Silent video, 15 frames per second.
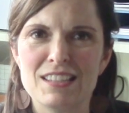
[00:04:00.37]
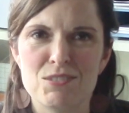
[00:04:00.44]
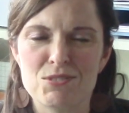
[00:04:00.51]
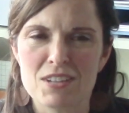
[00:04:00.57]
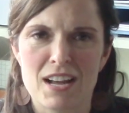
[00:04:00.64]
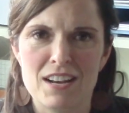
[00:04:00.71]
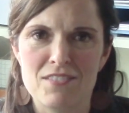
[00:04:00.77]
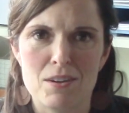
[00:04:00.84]

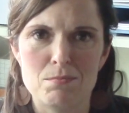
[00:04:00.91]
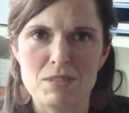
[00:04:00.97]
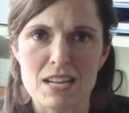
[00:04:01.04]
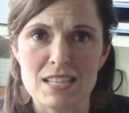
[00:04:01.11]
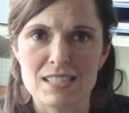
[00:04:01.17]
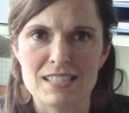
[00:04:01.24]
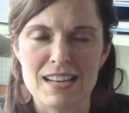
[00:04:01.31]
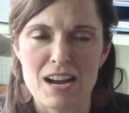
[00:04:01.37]
those kind of
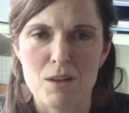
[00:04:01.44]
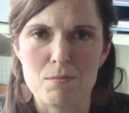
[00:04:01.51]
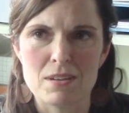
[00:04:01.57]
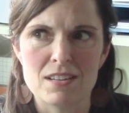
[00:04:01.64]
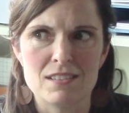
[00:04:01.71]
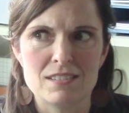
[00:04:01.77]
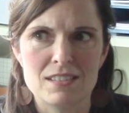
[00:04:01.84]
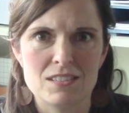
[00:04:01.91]
updates now
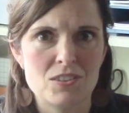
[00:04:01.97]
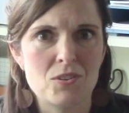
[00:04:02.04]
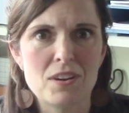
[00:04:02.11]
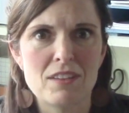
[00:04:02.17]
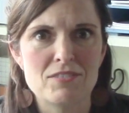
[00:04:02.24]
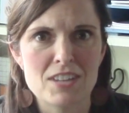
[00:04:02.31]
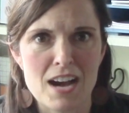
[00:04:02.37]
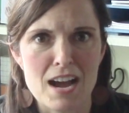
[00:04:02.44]
because they don't
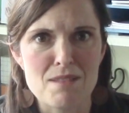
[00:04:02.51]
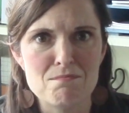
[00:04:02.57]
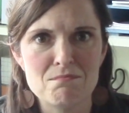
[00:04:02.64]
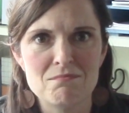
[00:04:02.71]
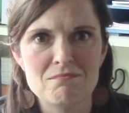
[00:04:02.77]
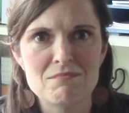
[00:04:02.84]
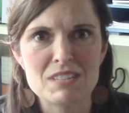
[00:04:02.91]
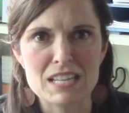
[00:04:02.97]
have
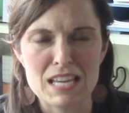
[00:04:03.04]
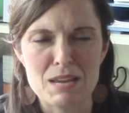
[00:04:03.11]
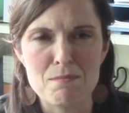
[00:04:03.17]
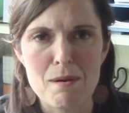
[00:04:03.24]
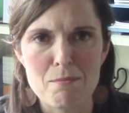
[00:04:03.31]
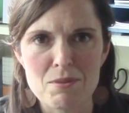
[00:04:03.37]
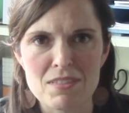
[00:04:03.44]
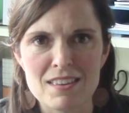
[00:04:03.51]
time to keep
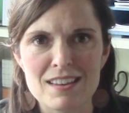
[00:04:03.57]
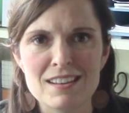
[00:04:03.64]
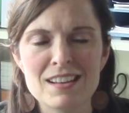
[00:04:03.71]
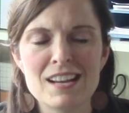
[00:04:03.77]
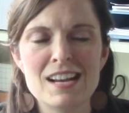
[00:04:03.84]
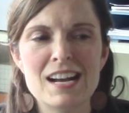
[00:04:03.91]
up with it.